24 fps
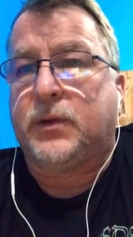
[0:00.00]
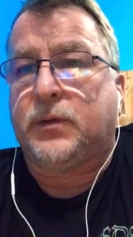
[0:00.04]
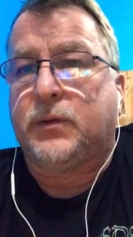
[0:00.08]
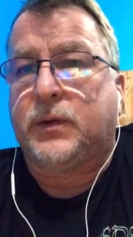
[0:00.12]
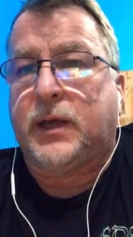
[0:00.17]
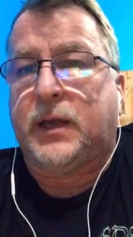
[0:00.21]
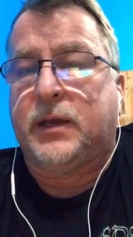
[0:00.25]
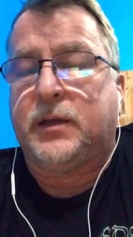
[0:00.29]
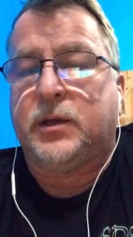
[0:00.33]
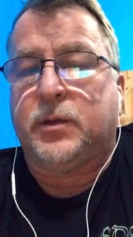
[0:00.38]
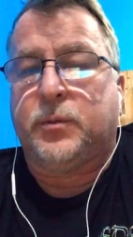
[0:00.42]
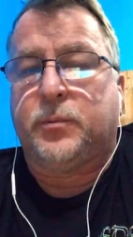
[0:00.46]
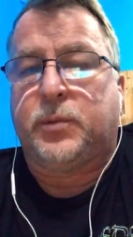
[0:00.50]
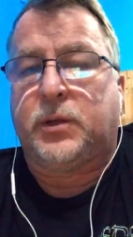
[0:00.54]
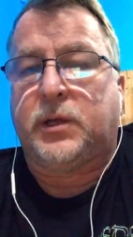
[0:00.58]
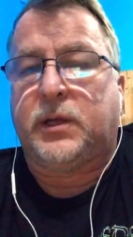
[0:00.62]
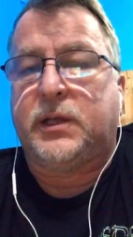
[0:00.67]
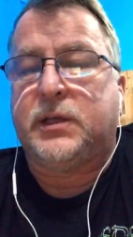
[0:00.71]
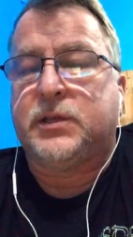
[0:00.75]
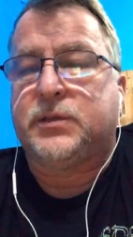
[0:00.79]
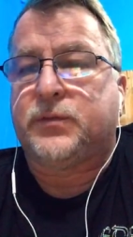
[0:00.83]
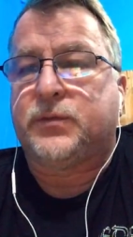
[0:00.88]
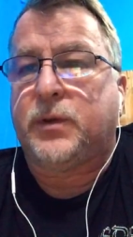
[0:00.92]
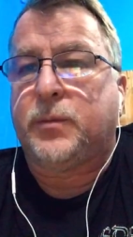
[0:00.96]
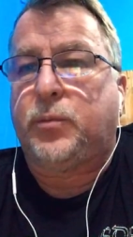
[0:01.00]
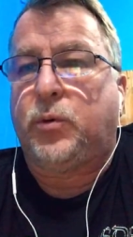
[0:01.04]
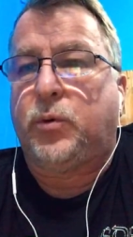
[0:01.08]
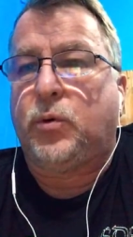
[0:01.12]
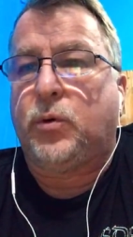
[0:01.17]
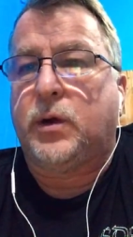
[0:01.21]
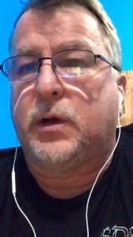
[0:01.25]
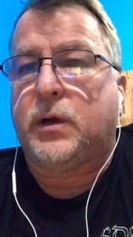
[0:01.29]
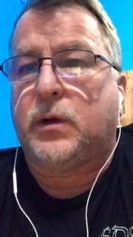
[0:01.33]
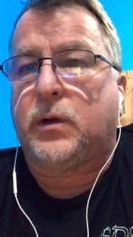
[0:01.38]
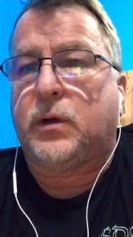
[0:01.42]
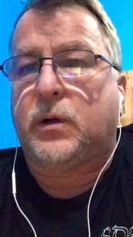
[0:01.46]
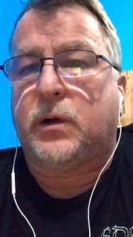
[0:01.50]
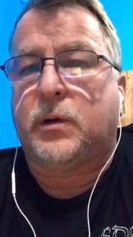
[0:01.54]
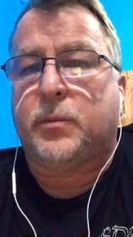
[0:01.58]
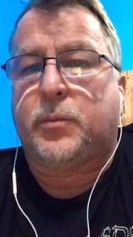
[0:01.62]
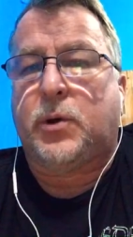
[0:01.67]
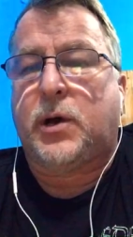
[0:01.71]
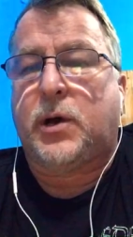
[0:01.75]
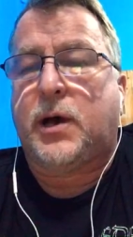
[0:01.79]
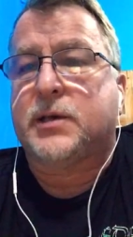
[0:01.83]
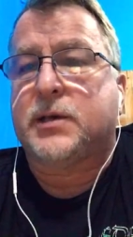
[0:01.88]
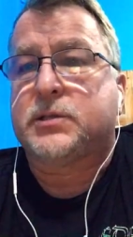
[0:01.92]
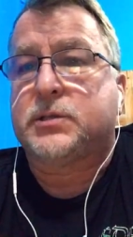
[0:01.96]
getting your police report or
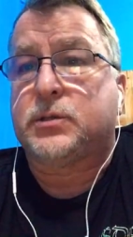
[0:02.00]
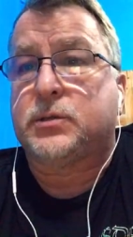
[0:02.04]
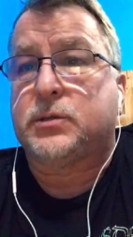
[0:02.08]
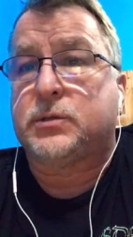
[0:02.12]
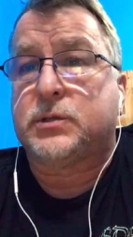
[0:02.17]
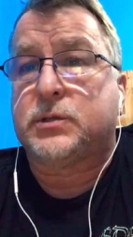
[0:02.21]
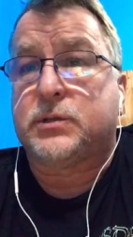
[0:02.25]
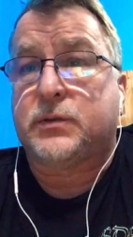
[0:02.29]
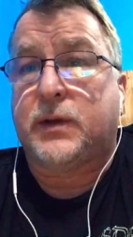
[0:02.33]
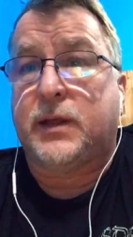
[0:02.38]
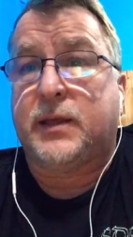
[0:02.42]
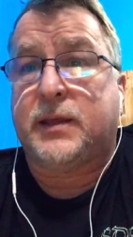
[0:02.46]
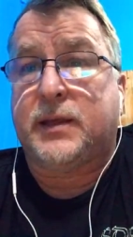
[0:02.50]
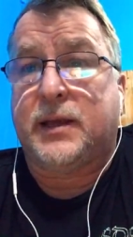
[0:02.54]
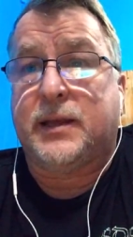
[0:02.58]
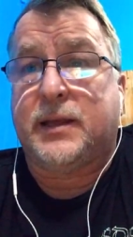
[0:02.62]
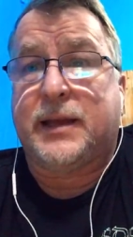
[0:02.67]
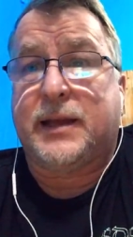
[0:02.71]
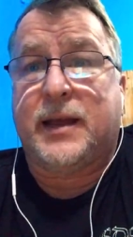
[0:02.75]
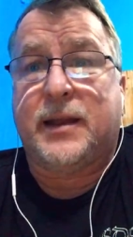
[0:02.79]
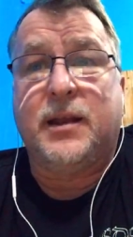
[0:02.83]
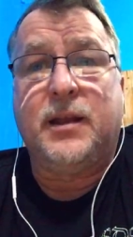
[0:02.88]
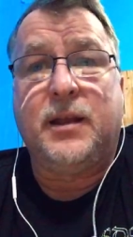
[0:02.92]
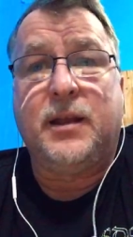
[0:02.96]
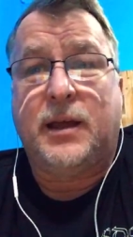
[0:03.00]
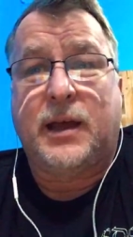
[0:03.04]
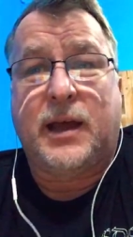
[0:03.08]
apostles or anything like that.